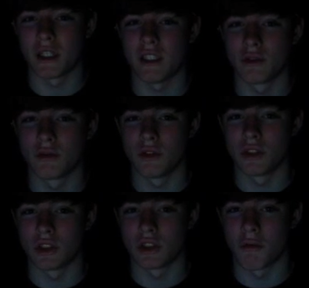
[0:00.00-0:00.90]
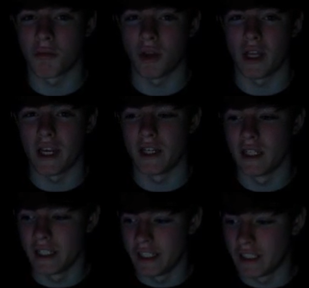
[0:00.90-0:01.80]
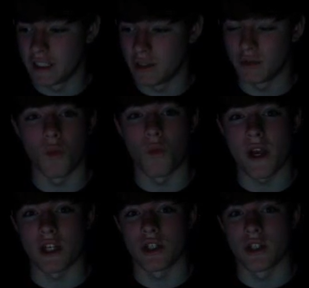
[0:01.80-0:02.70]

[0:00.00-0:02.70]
teacher was just she was a witch.